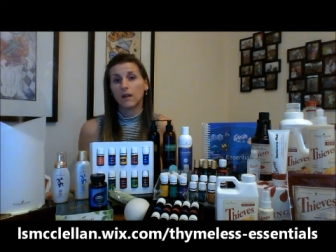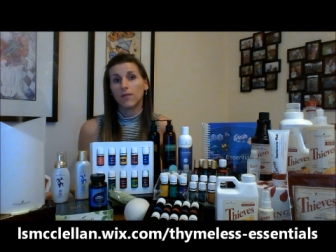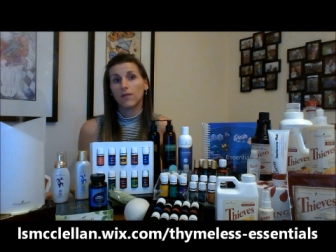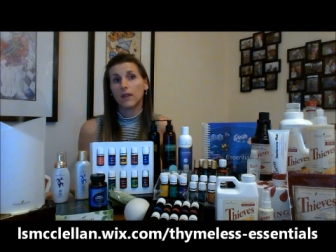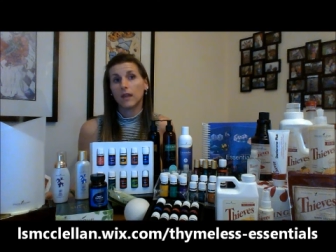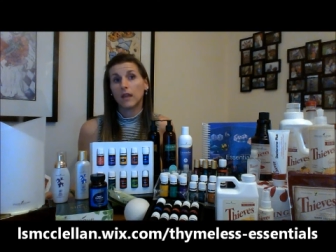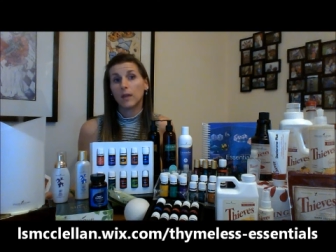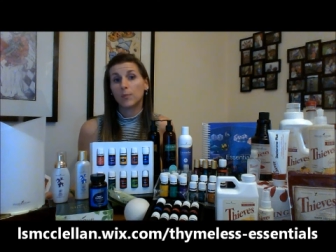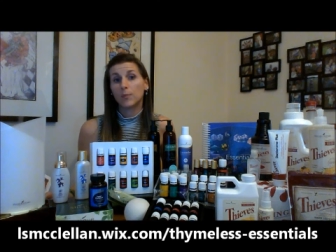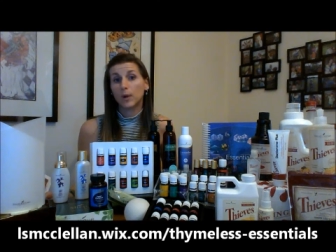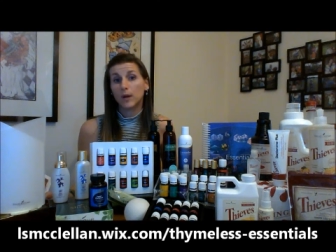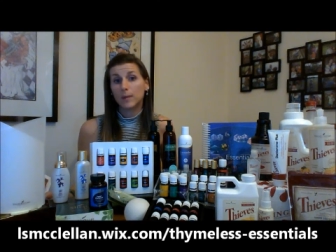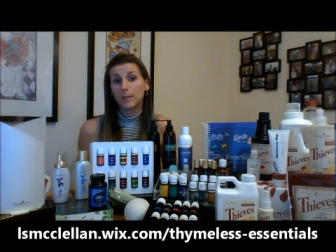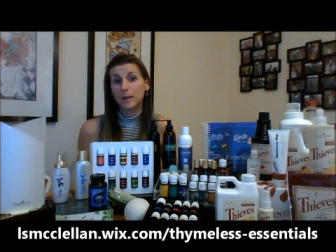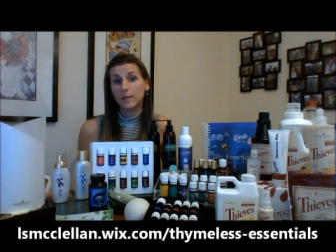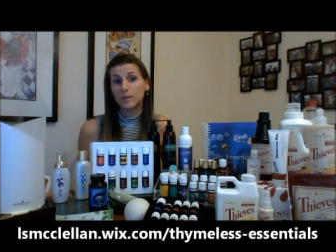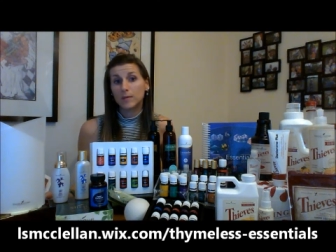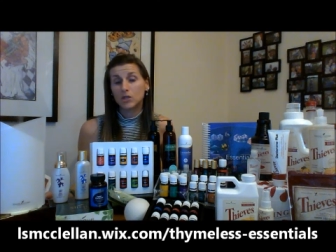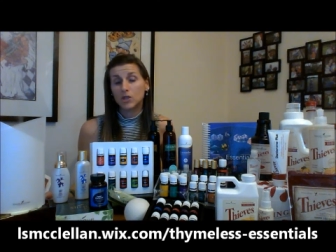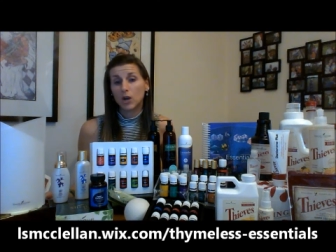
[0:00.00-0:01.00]
the
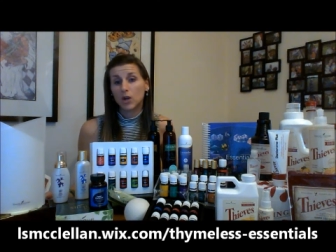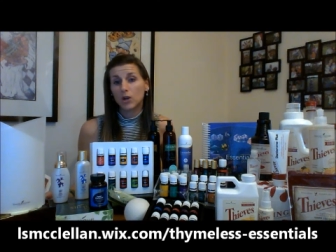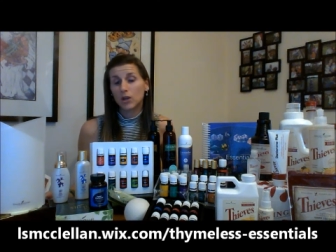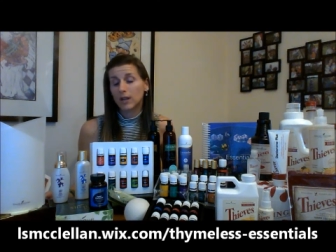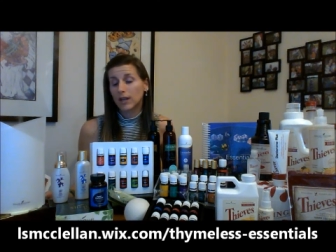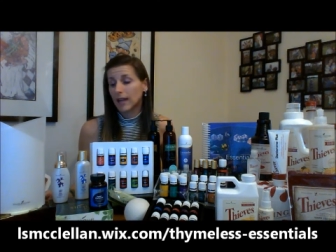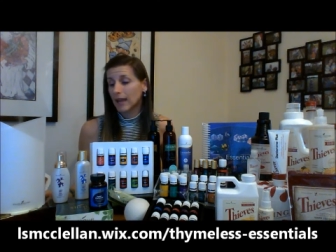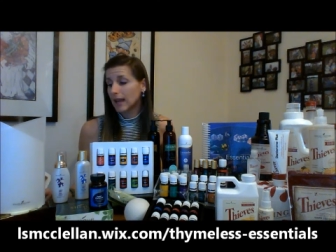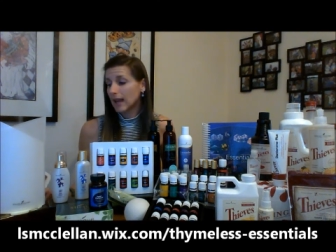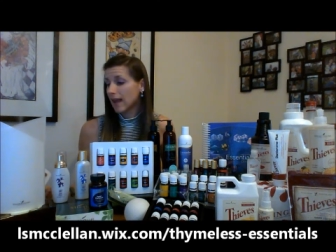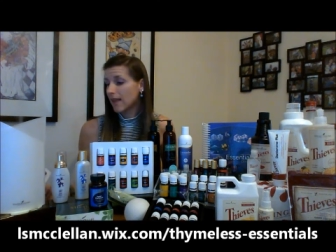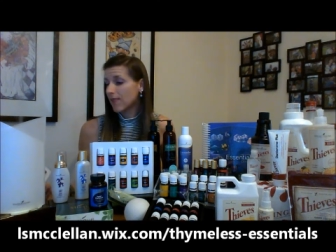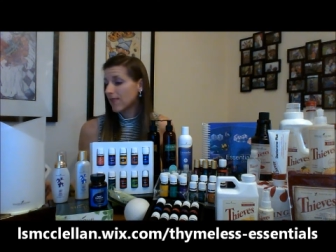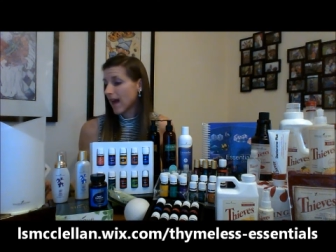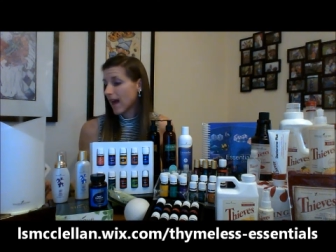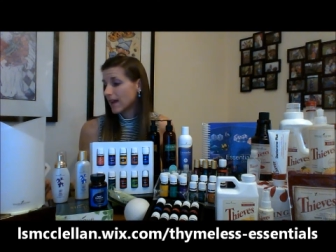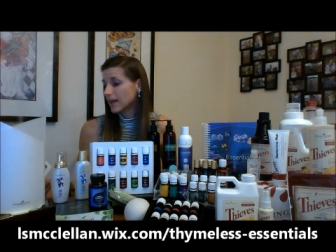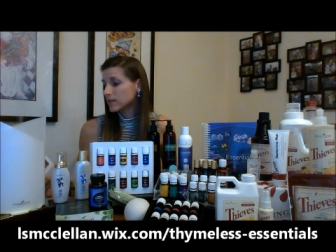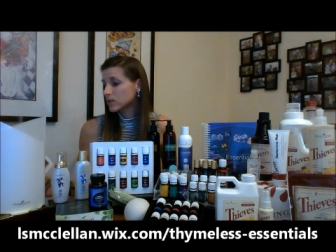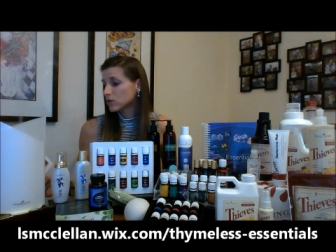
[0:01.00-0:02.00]
premium starter kit, and
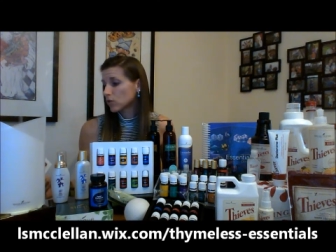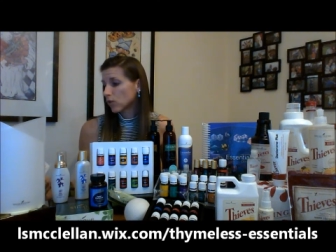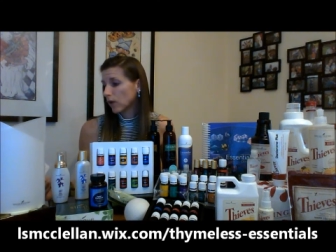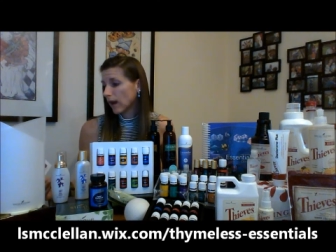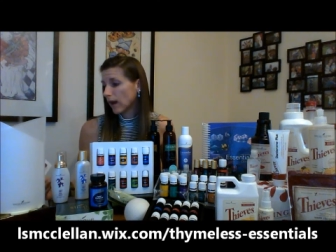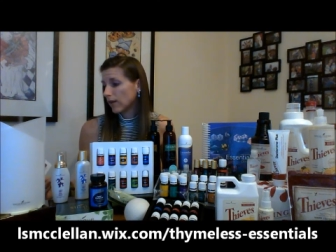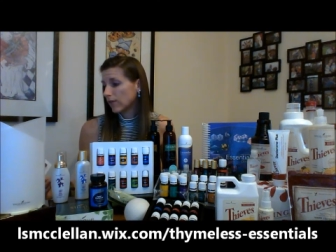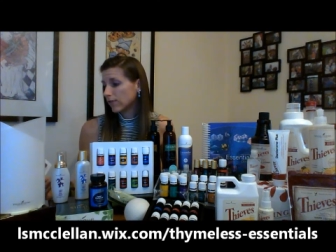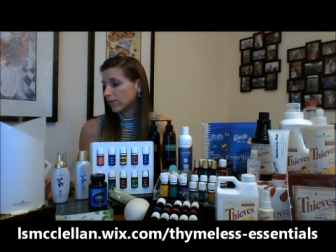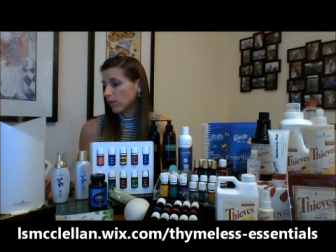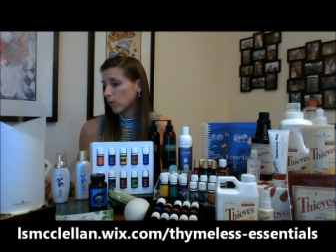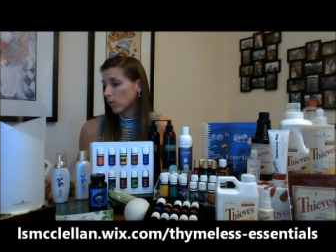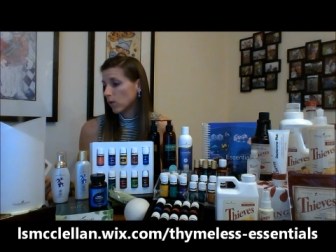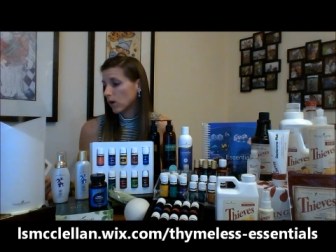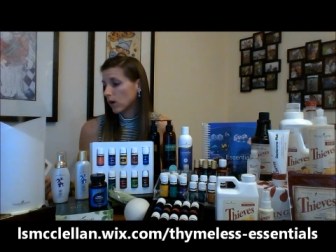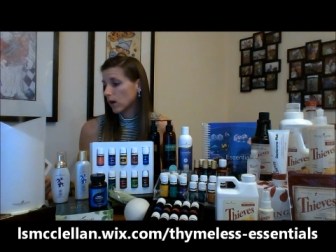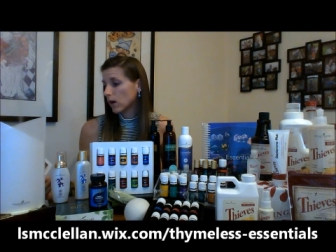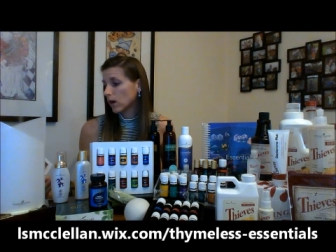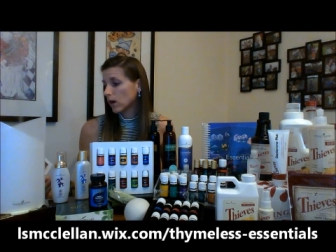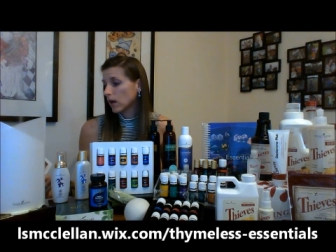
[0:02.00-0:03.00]
that is great
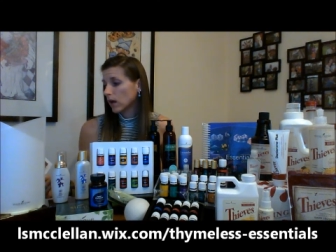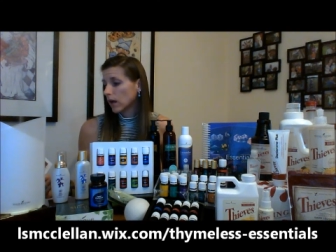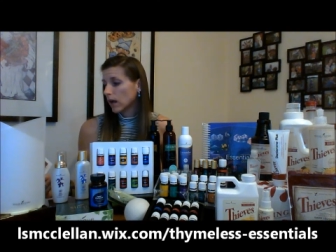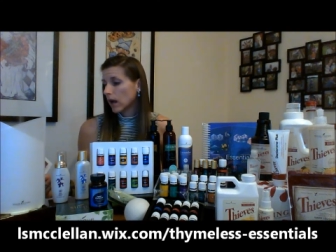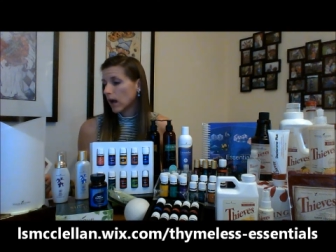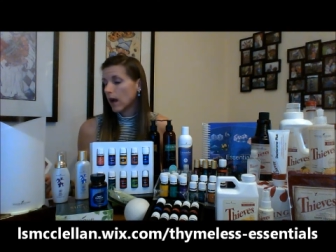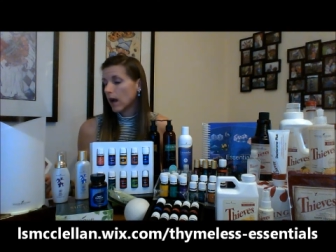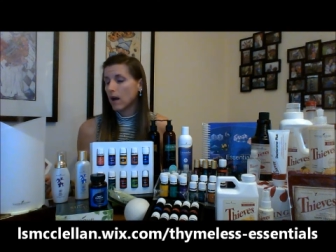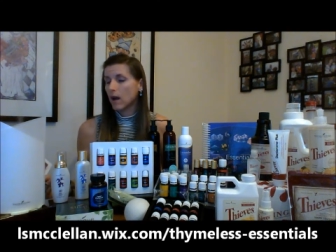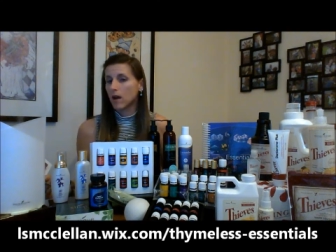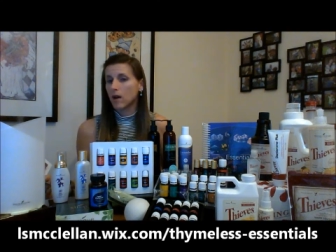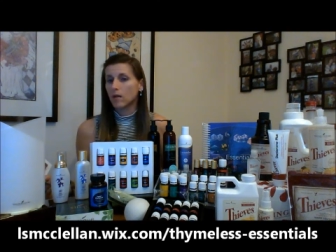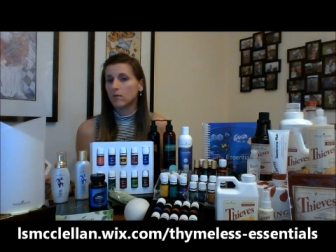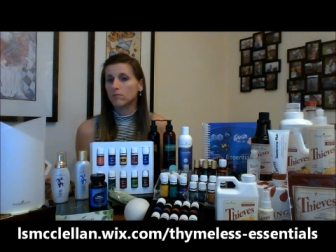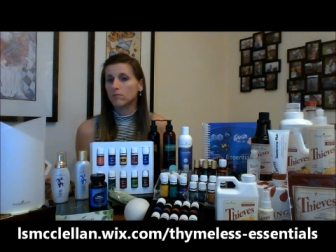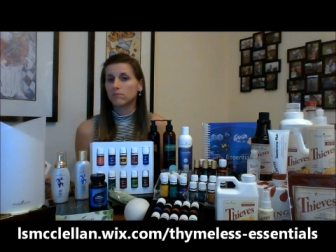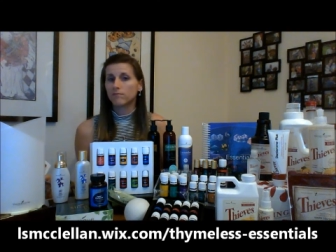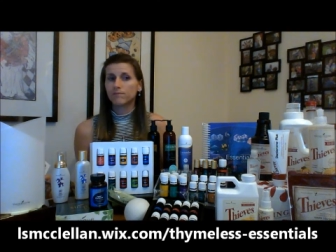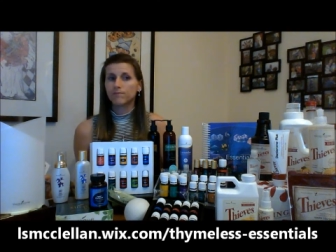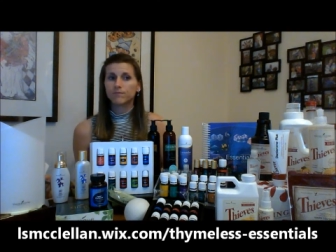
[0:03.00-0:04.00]
for
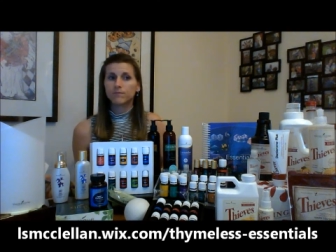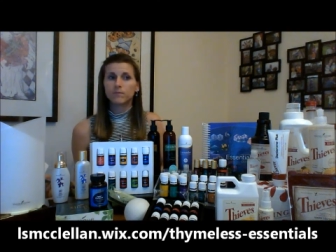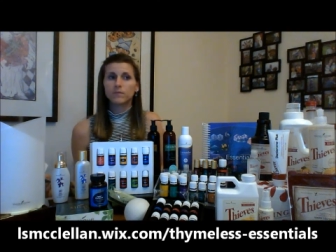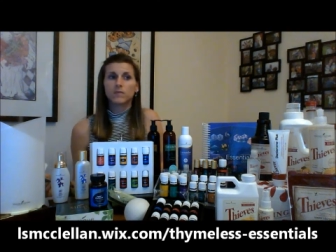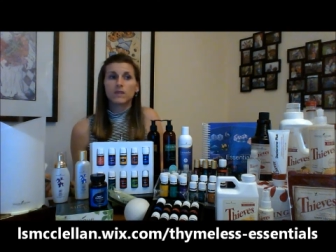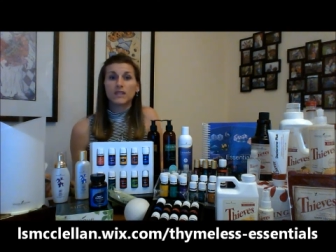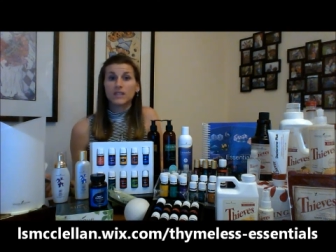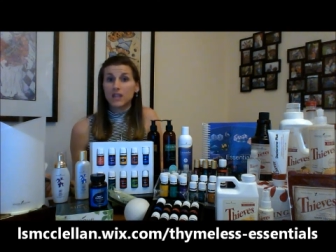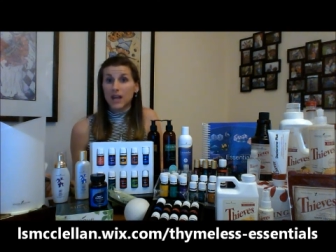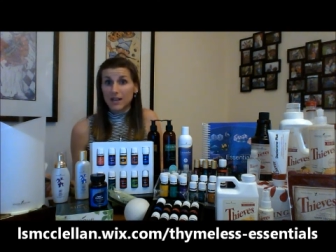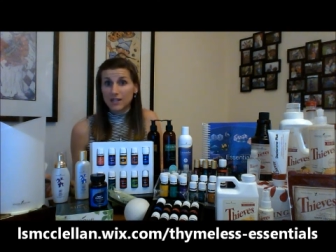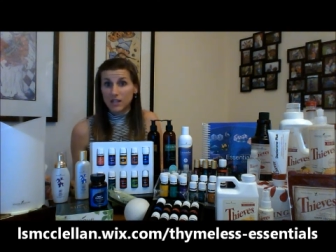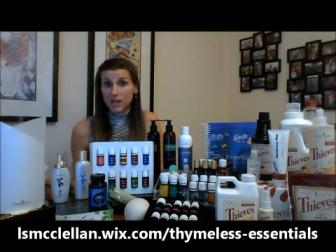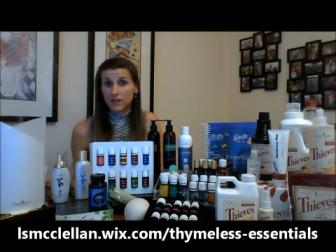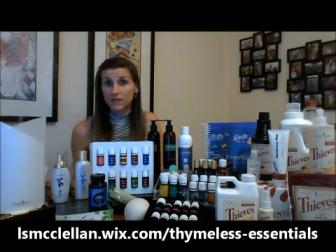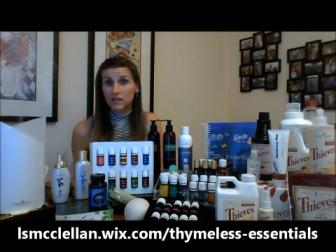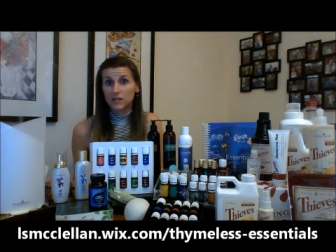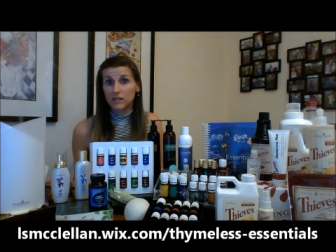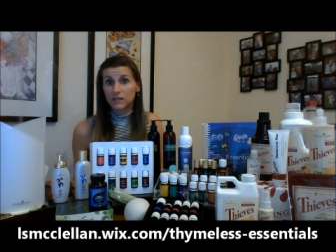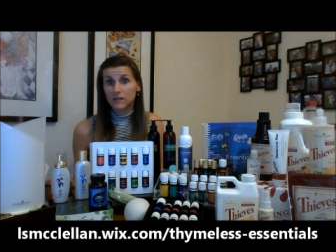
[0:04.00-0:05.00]
the
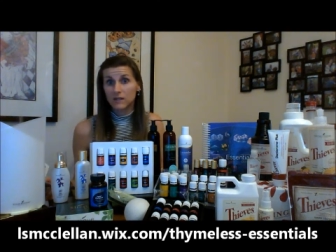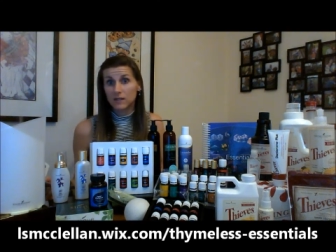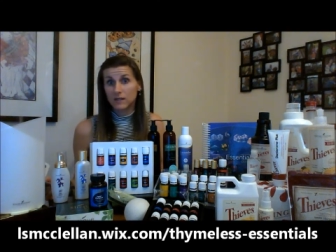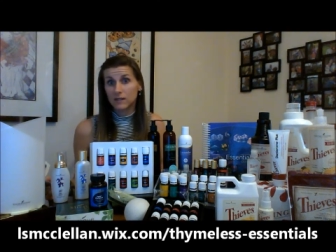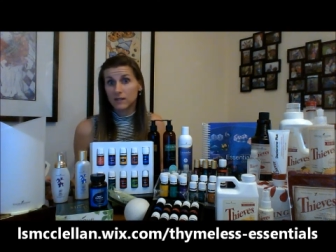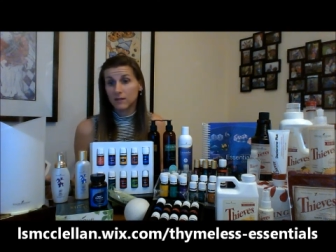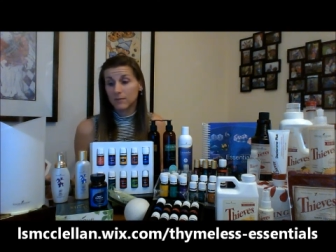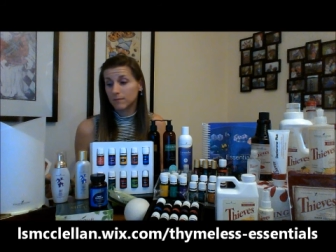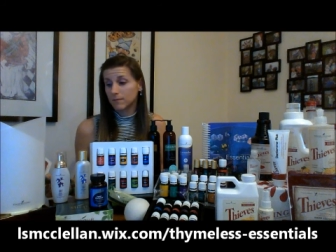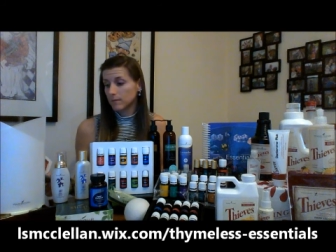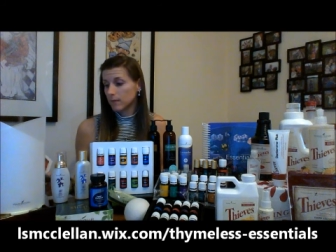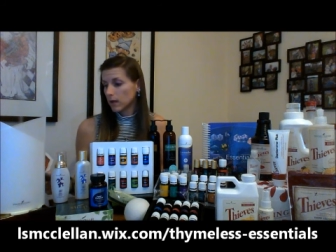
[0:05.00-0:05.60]
digestive system.